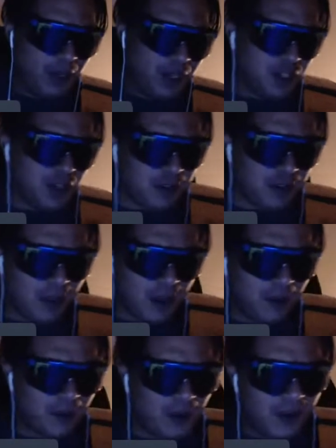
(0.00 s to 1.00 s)
each other
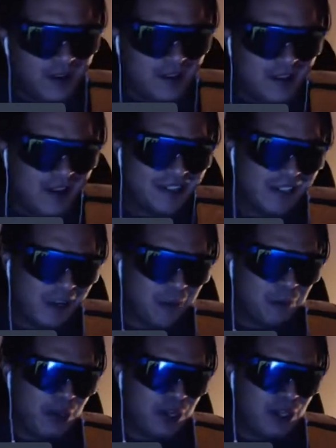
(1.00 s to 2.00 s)
out instead
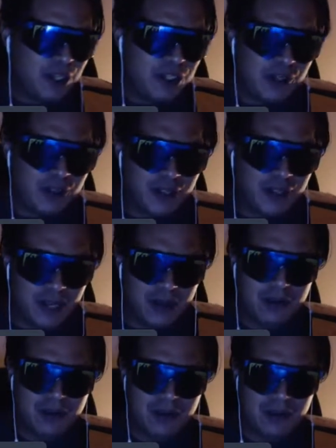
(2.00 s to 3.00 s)
of bringing each other down.